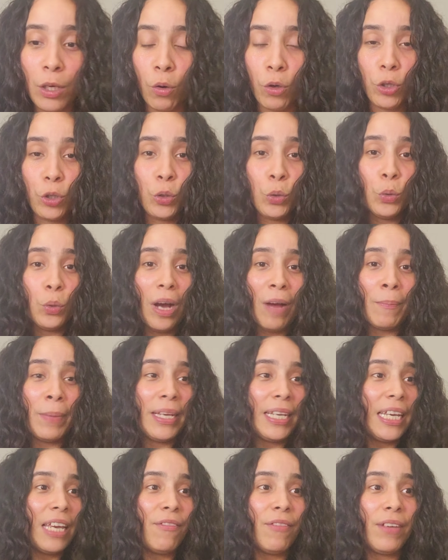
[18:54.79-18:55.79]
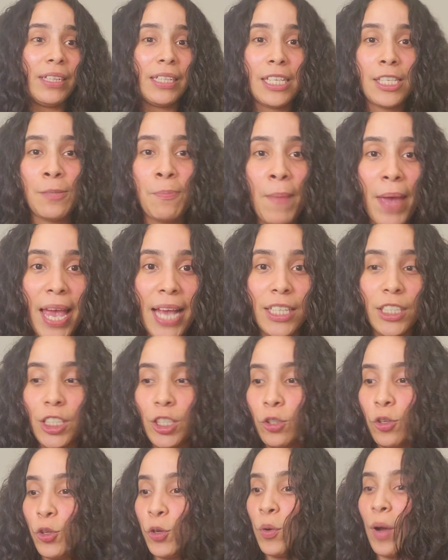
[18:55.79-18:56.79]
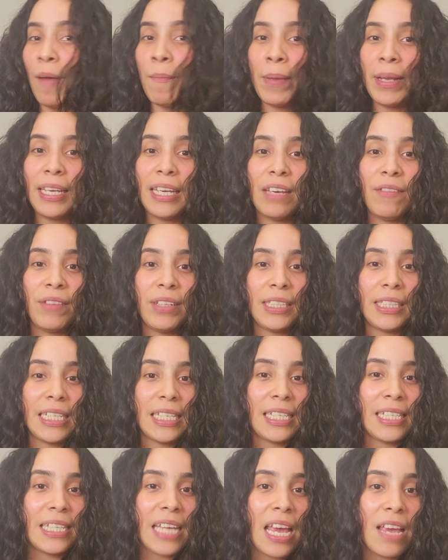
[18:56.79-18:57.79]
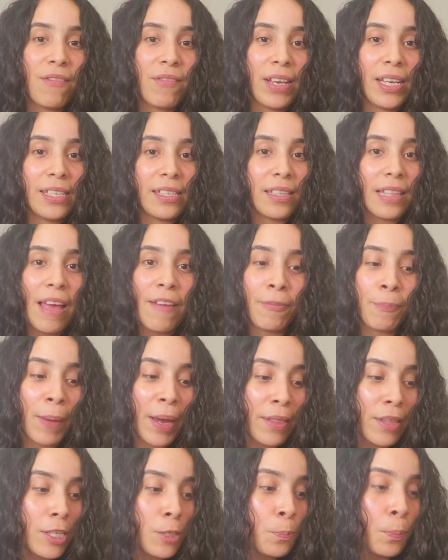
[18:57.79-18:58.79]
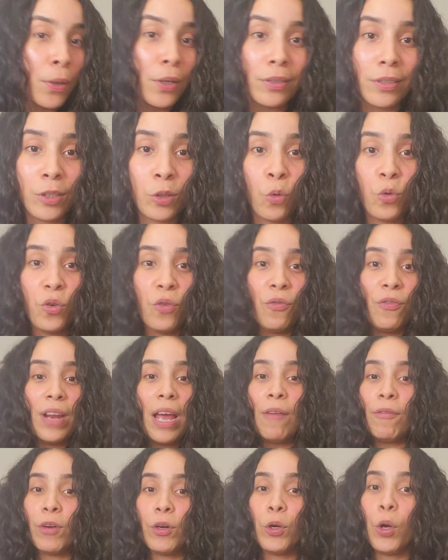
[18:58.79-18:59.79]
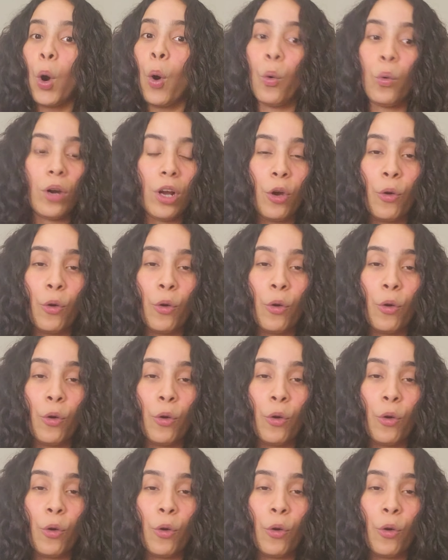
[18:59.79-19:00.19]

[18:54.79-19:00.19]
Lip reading: or you have been given this mansion, or you have been given this savings left by this person who you've never known,